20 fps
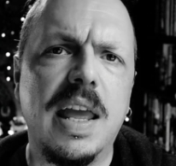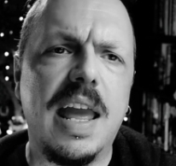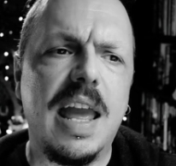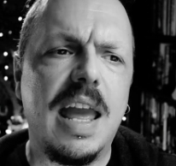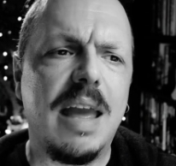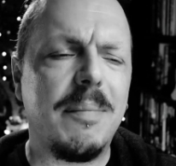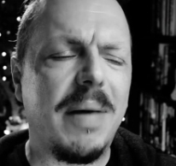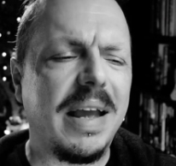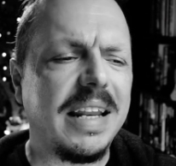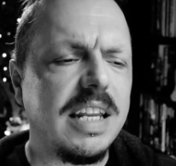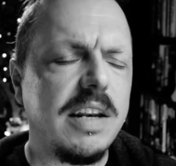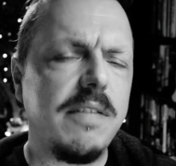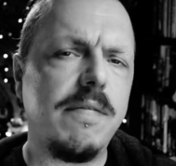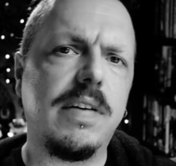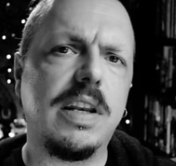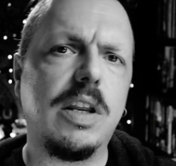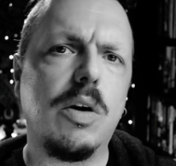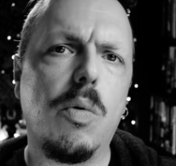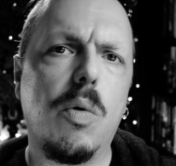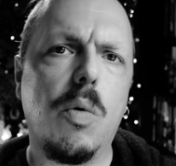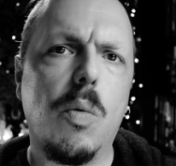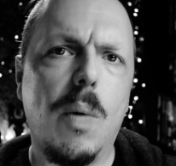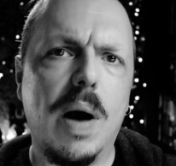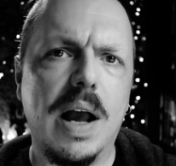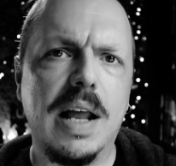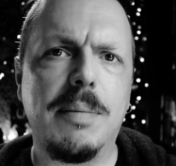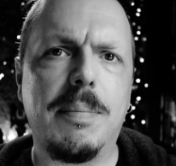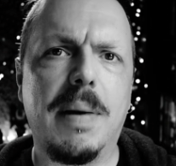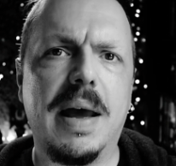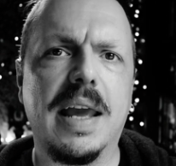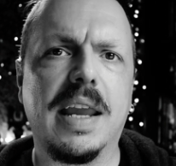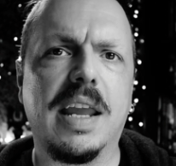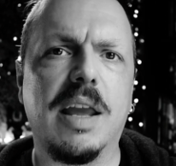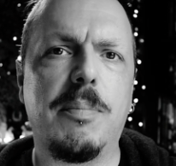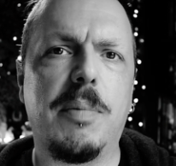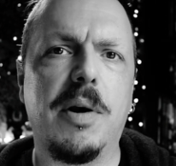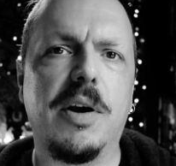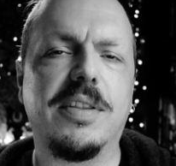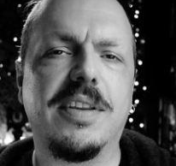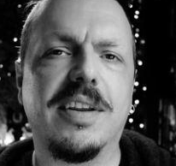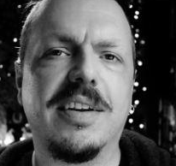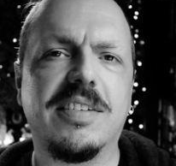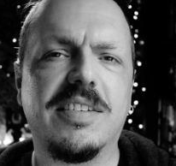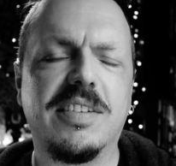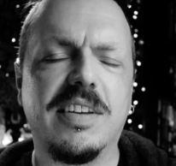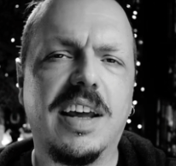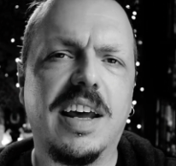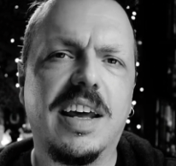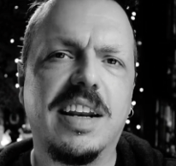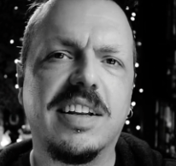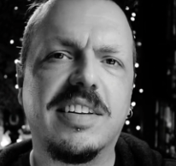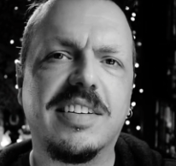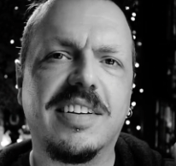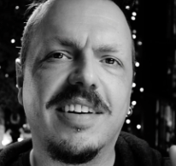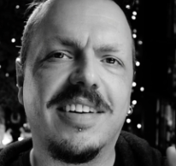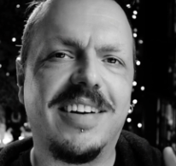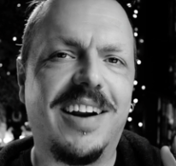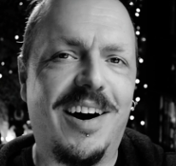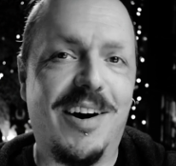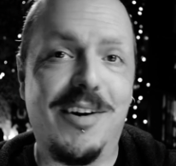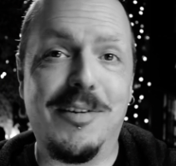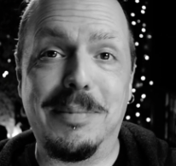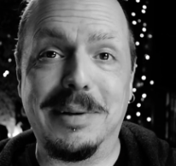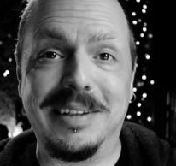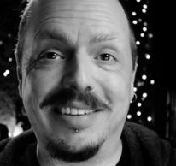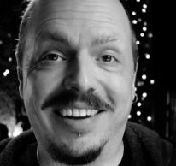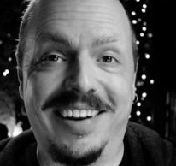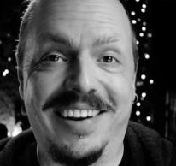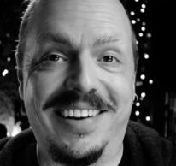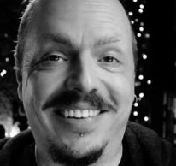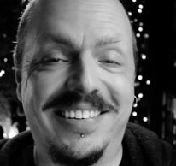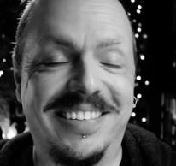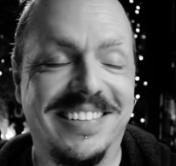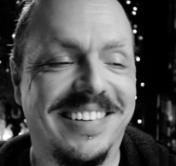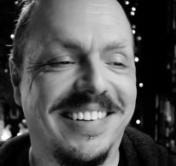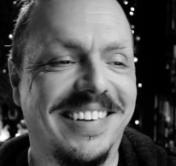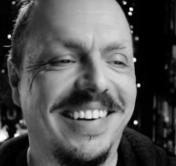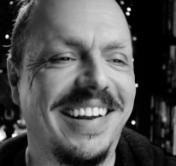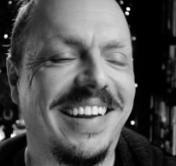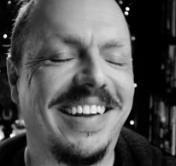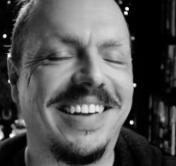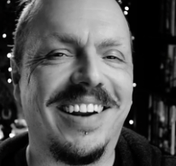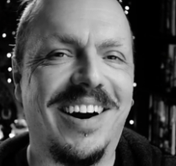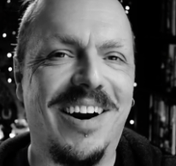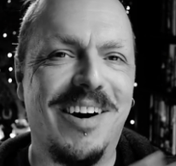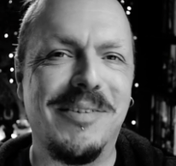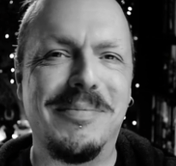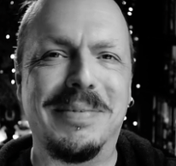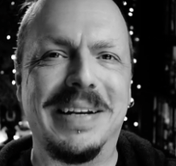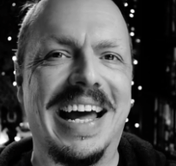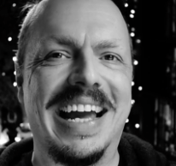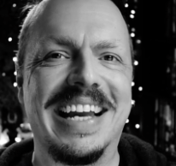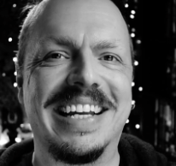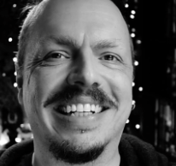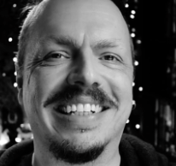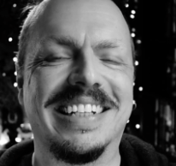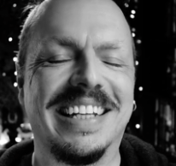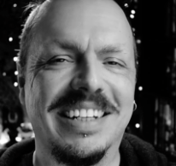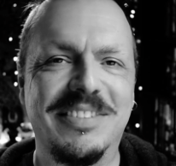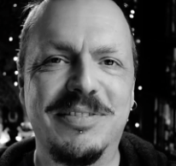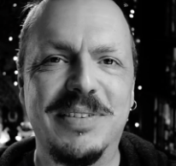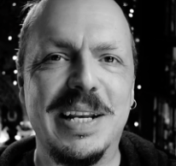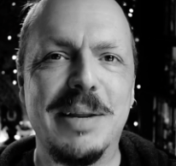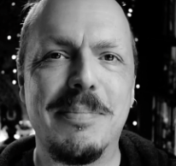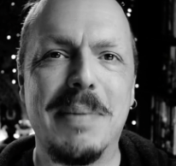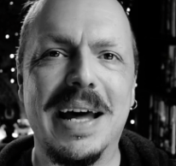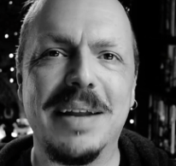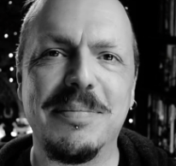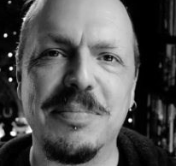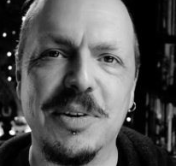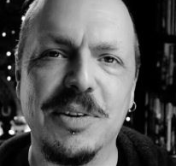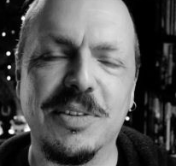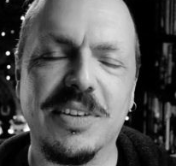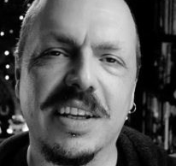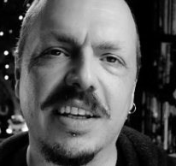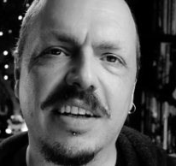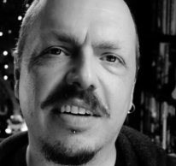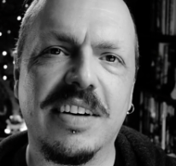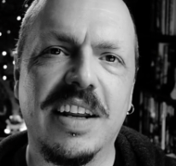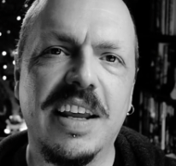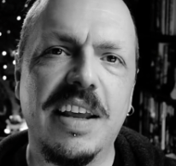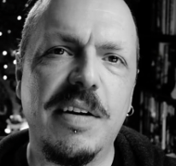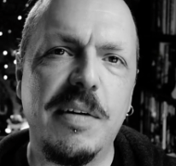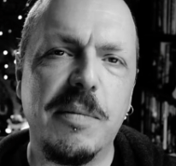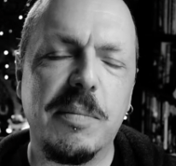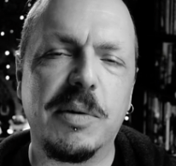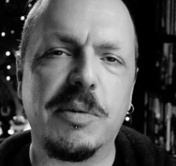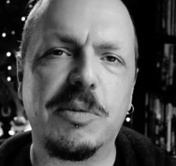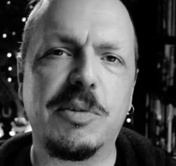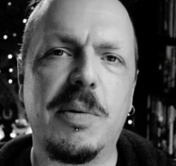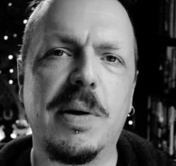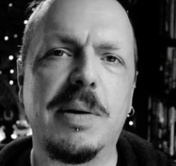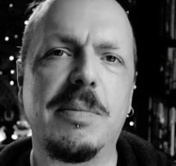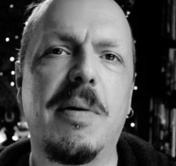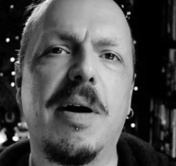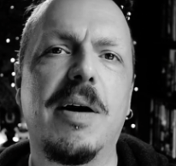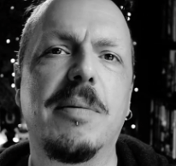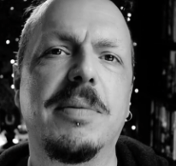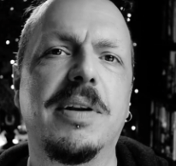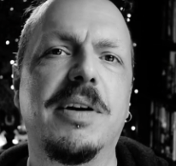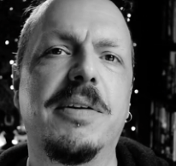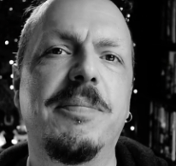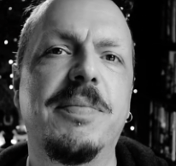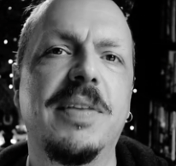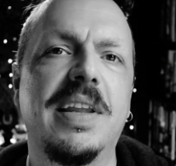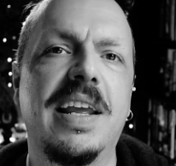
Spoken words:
I did a video a while back about this, and it's got horrible sound and horrible angle and really bad music in it, but it was quite popular.